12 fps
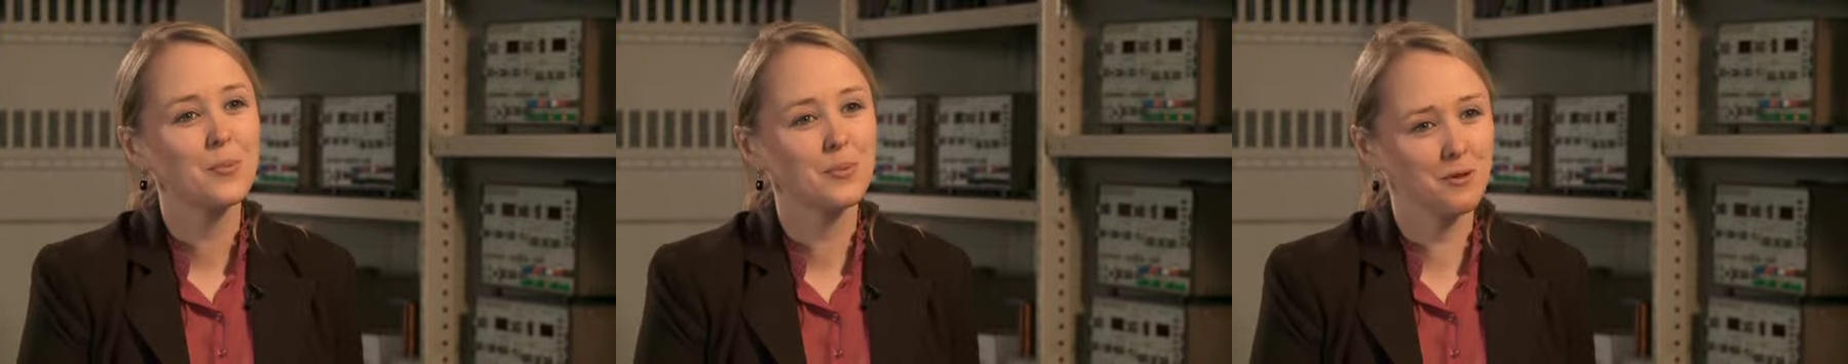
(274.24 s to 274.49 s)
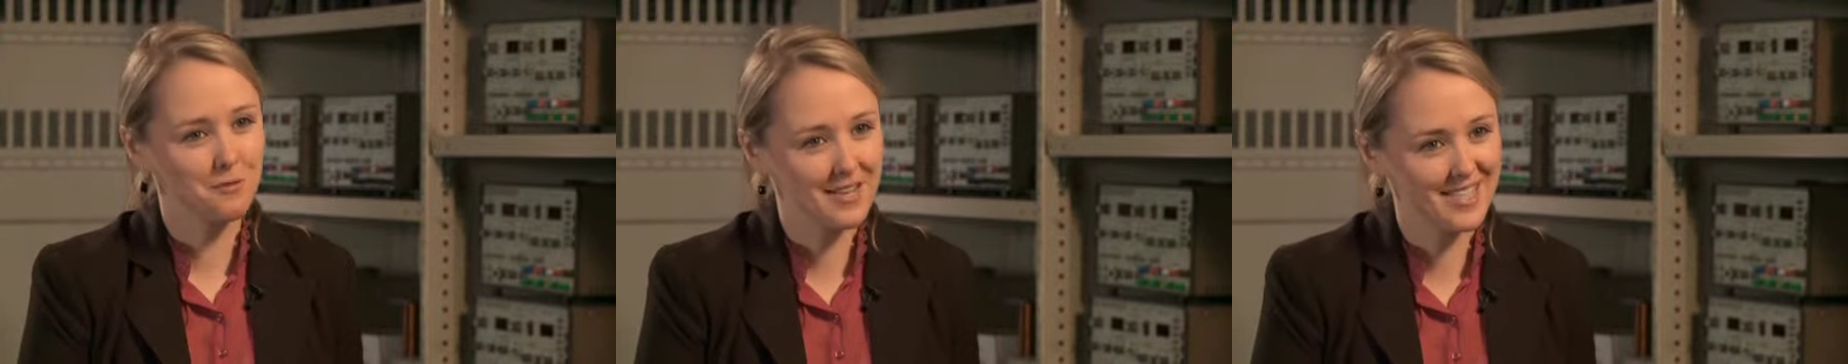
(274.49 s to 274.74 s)

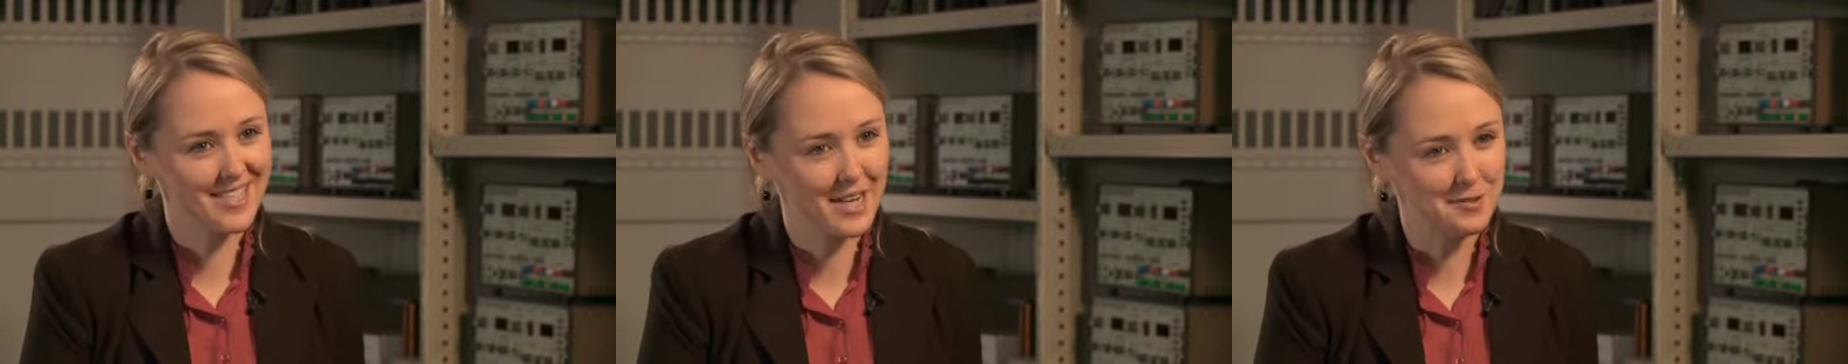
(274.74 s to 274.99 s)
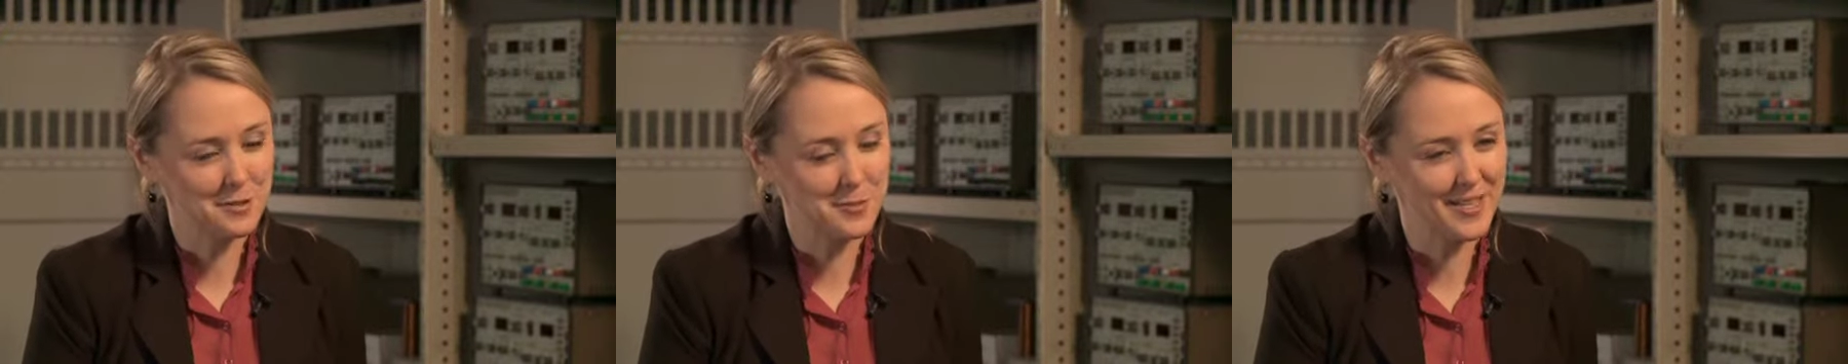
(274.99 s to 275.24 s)
Professor
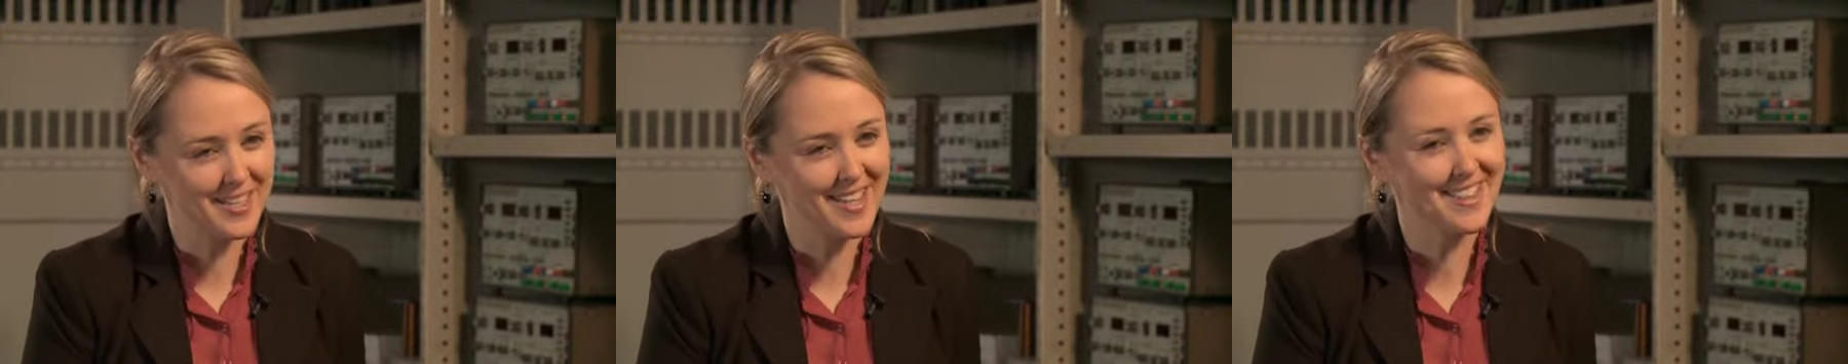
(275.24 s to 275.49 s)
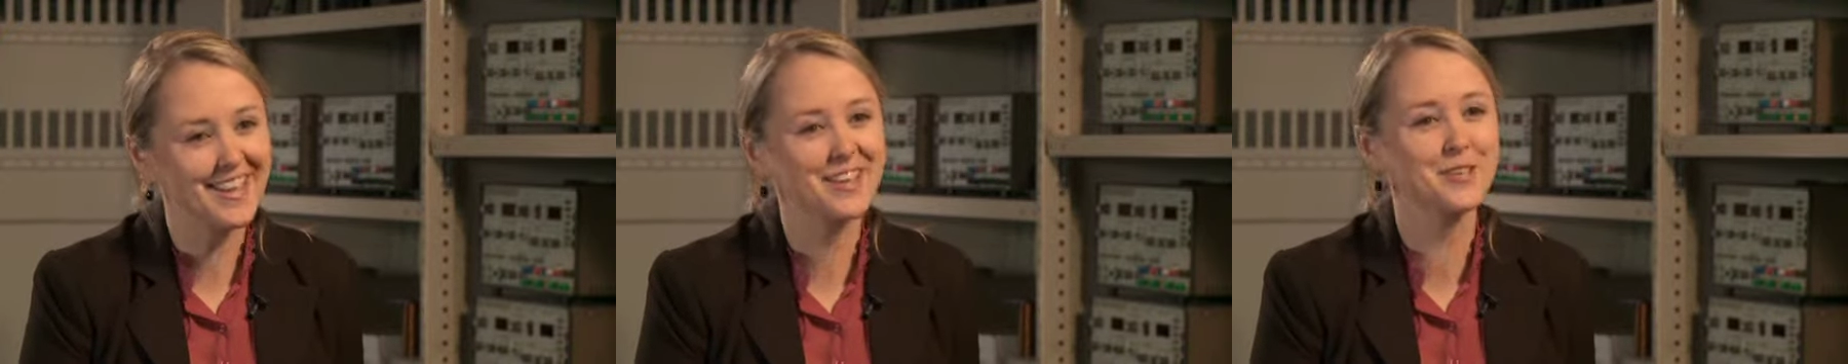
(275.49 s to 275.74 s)
Jeff Smith,
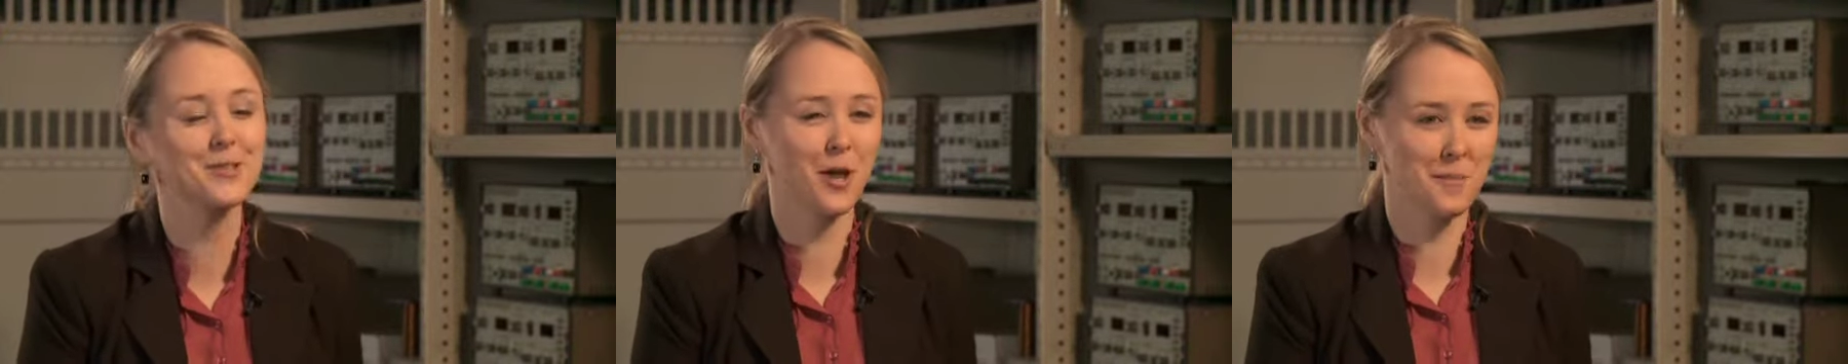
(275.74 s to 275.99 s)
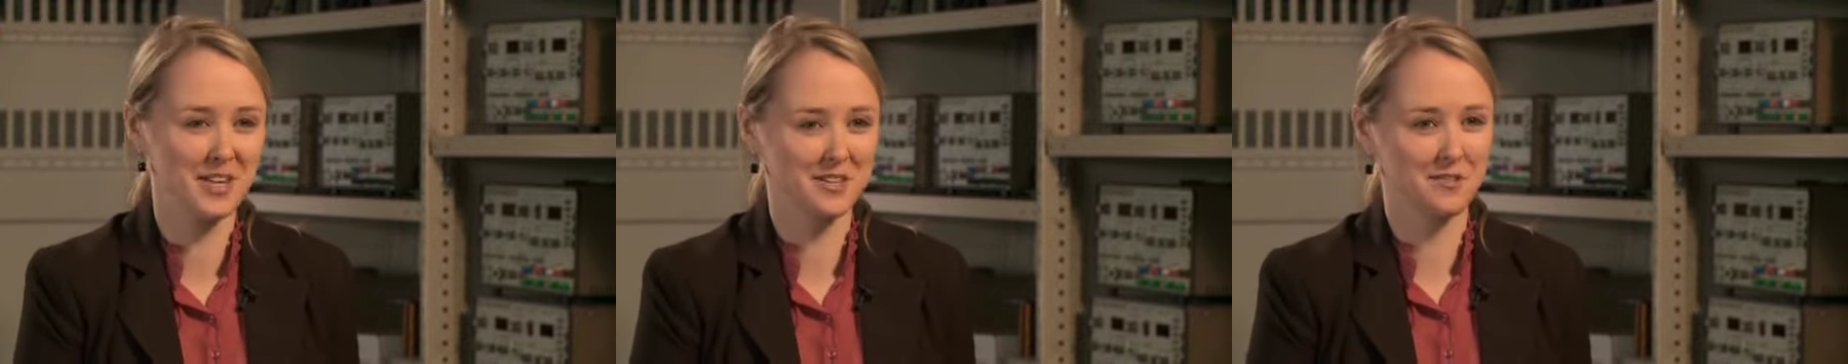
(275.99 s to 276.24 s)
thank you so
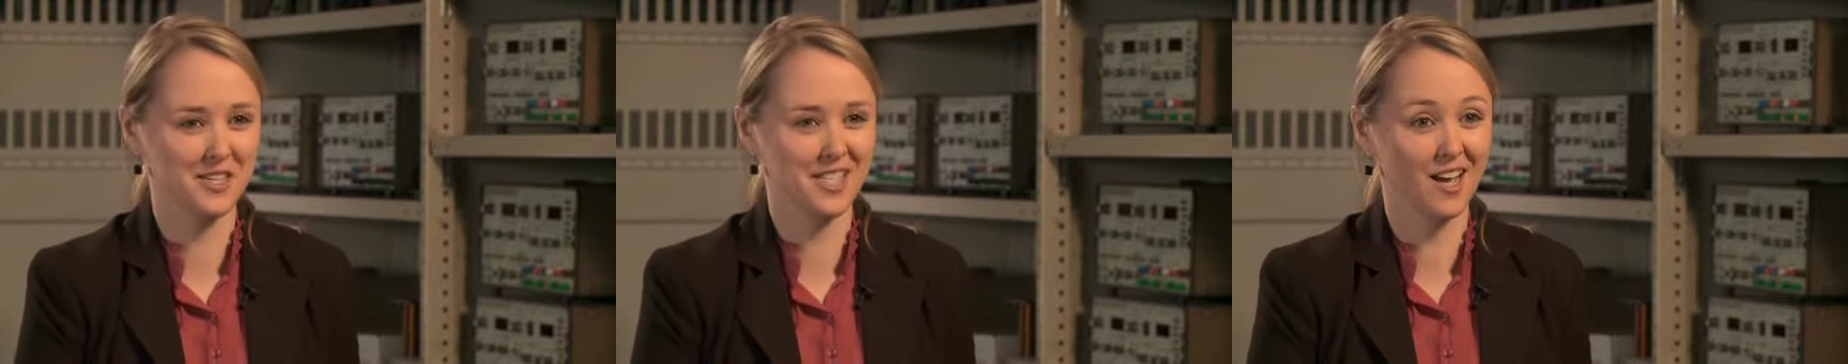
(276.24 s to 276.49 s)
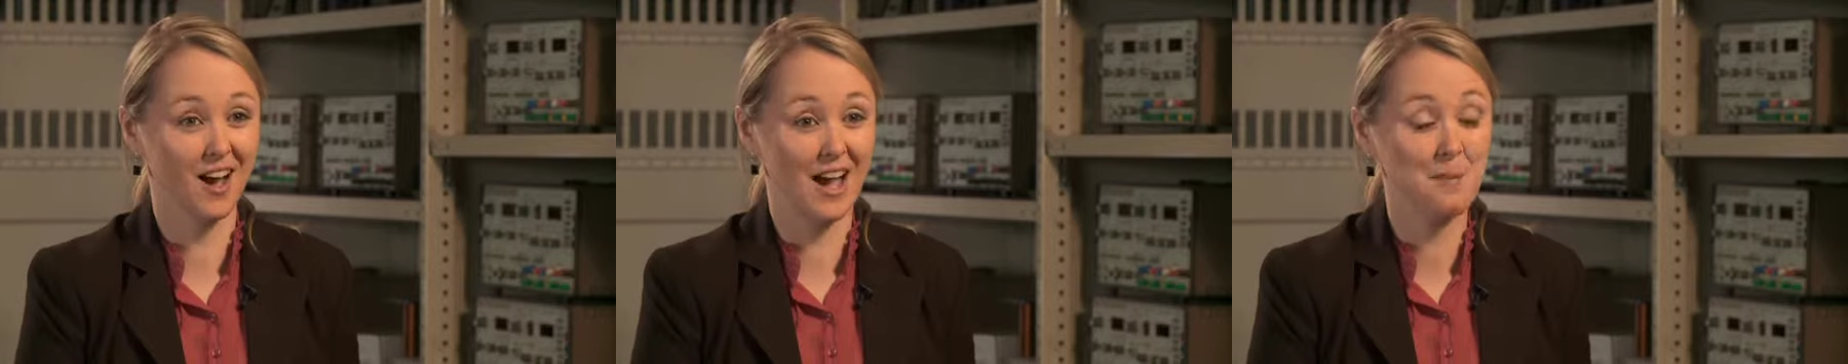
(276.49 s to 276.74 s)
much for your
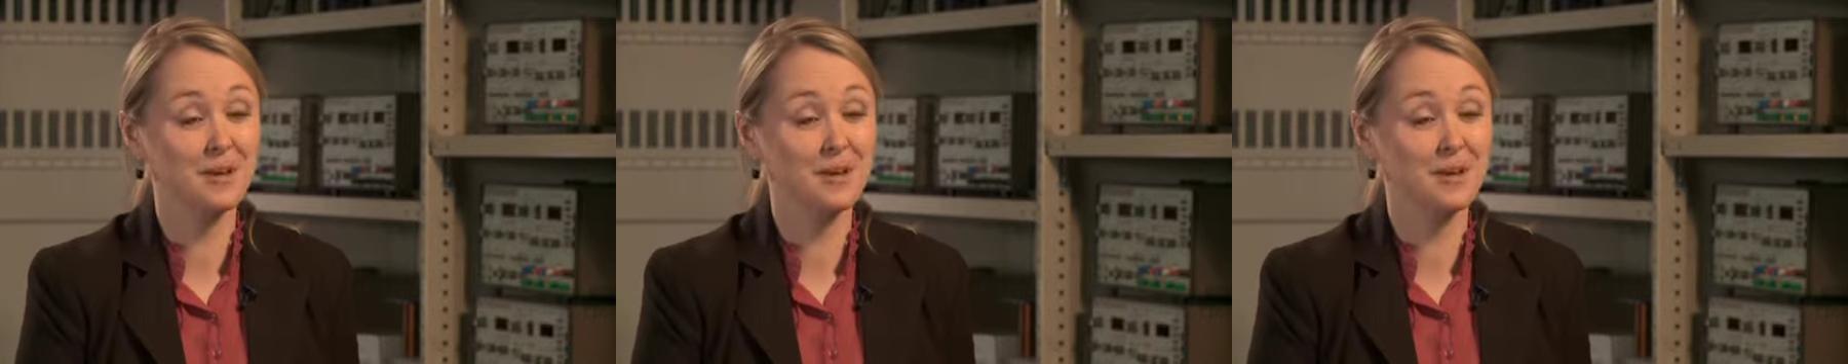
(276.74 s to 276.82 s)
time,